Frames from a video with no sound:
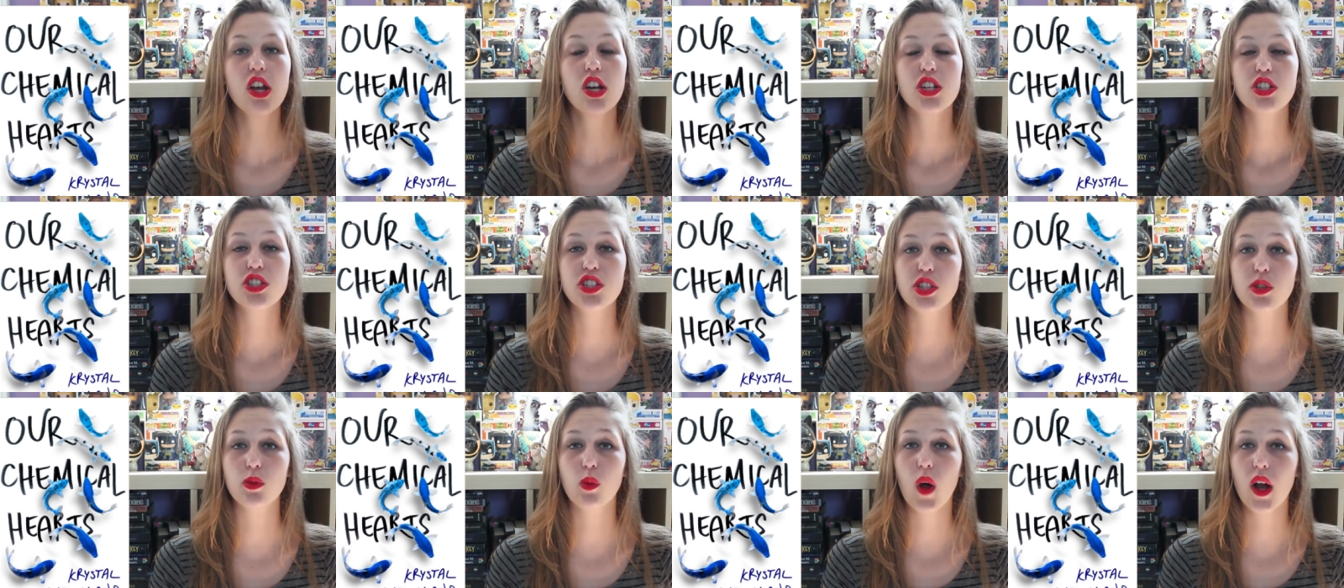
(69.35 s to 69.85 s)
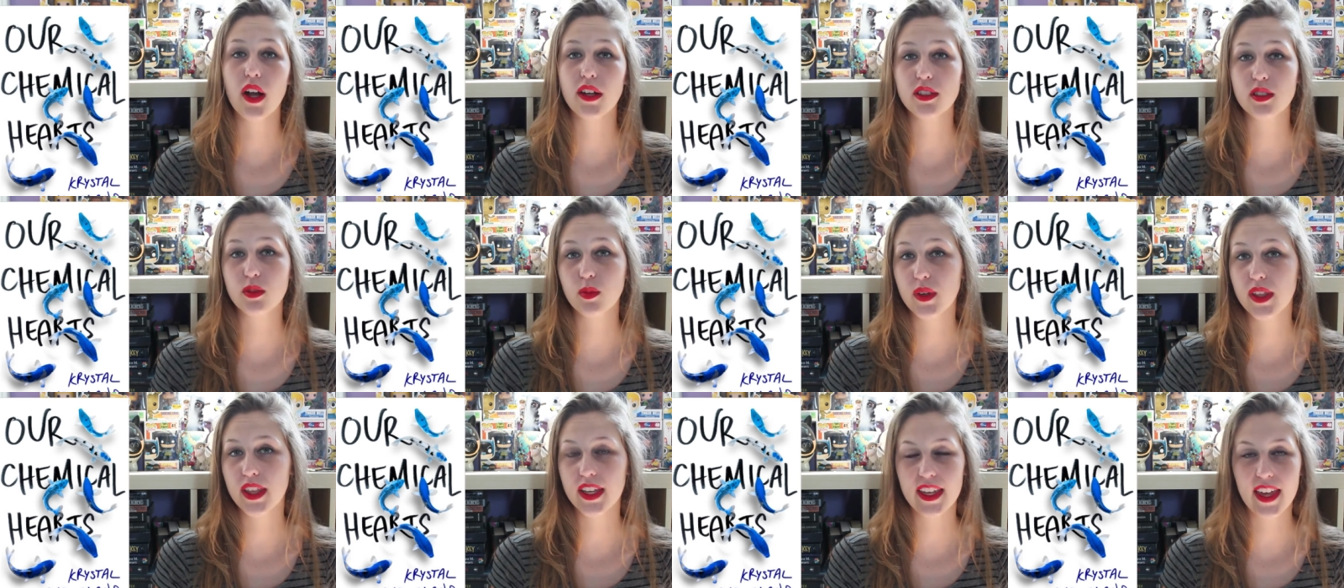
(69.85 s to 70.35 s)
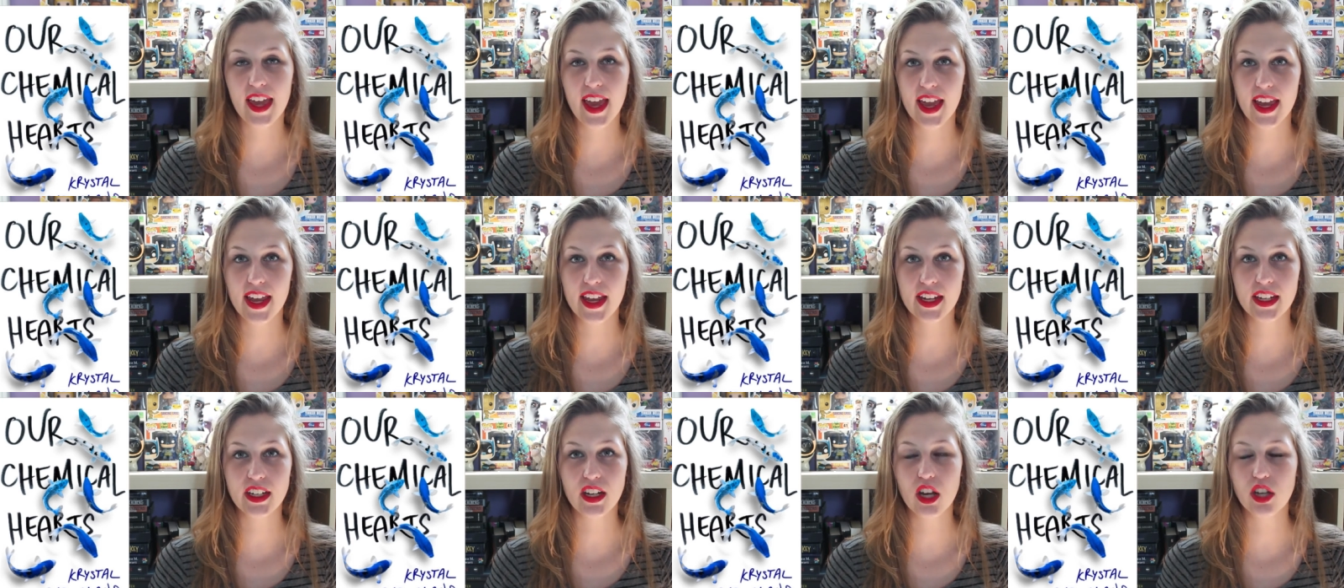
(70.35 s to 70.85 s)
She walks with a
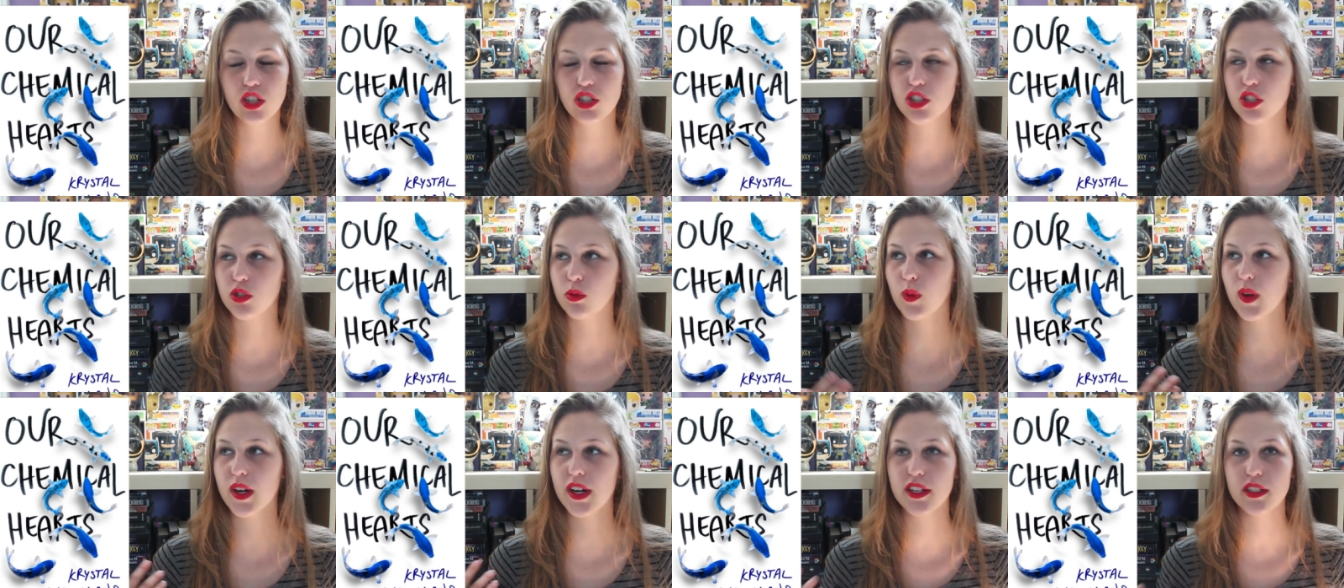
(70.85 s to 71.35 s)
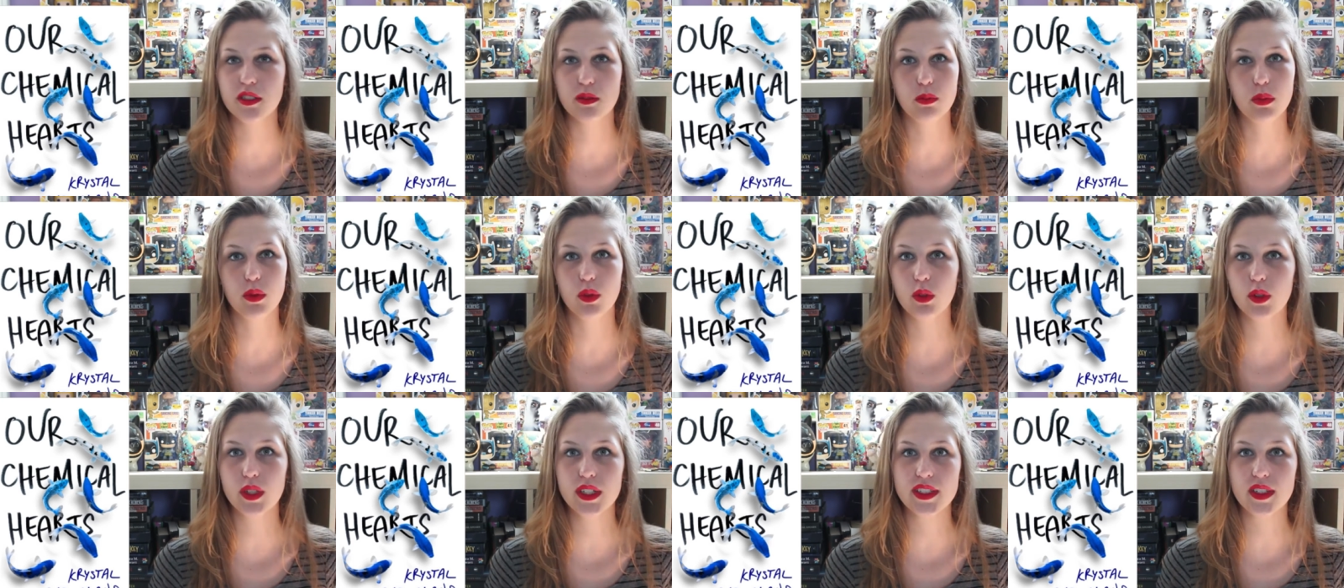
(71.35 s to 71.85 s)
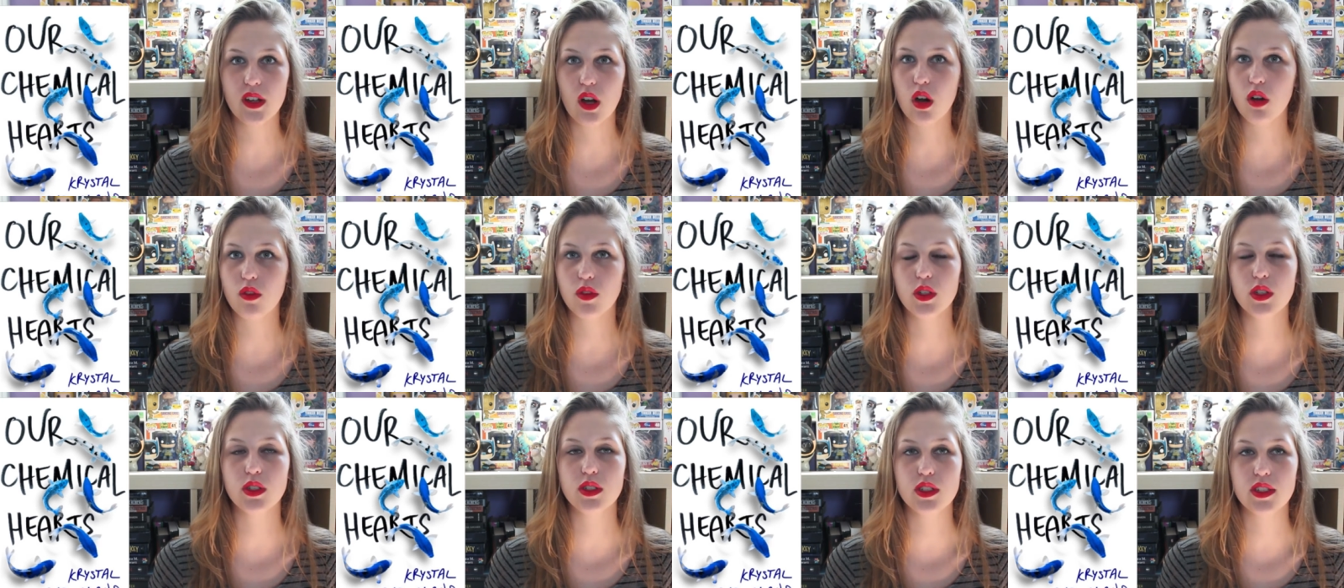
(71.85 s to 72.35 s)
cane, she wears boys'
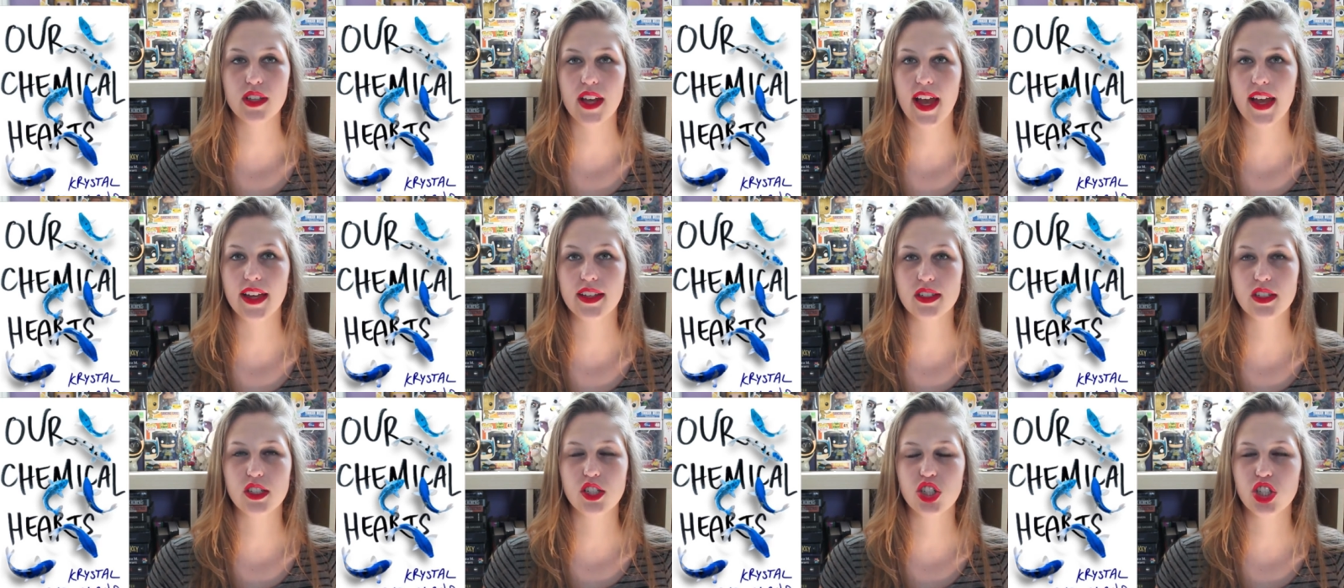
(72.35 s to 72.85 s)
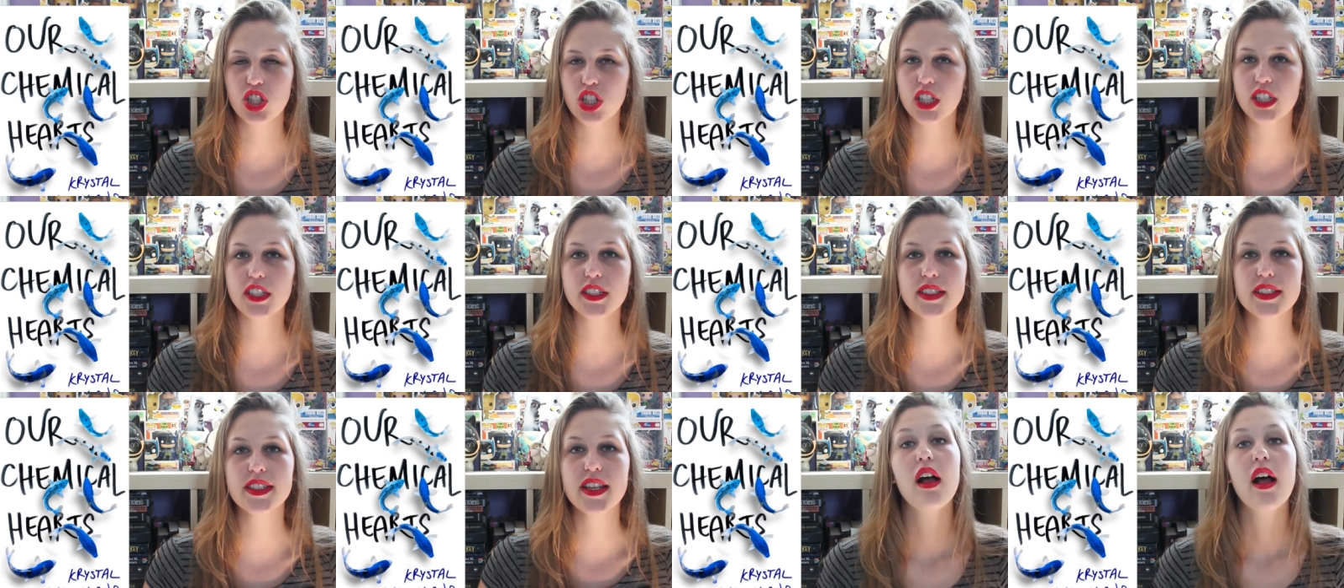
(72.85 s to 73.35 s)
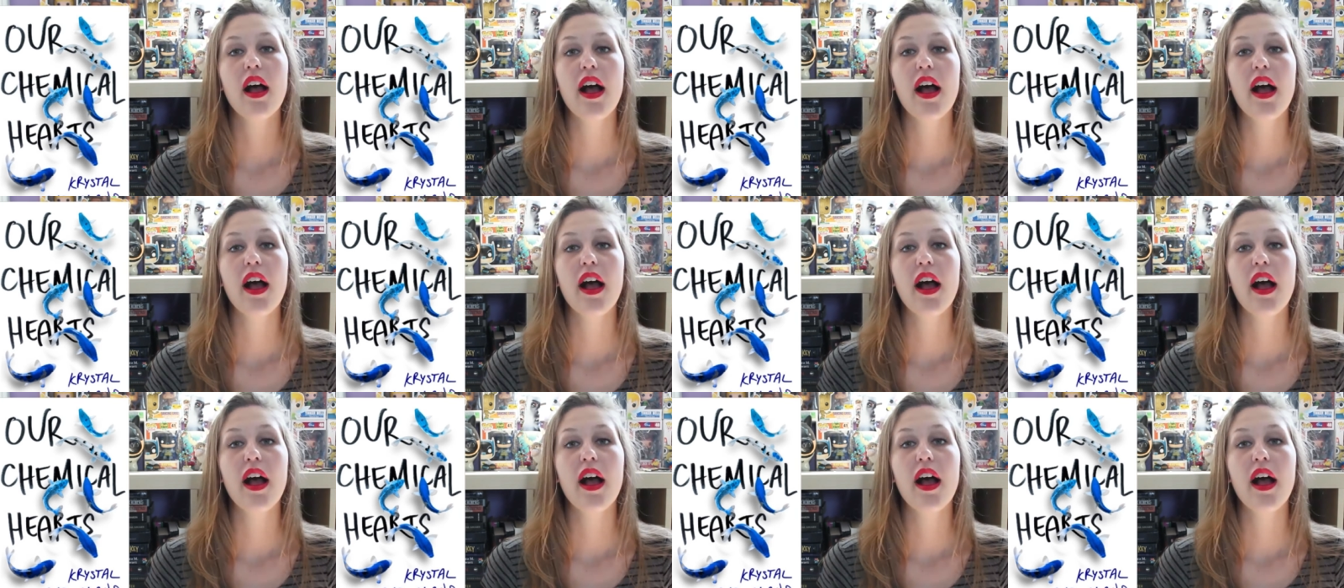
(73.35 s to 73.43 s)
oversized shirts,